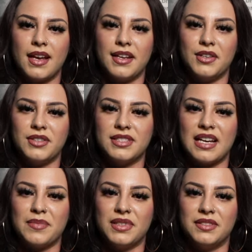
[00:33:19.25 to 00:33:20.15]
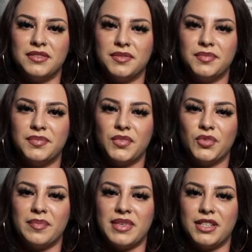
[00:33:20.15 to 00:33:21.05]
I know the type of
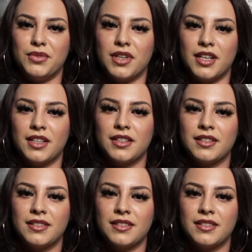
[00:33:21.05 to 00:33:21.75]
woman you are.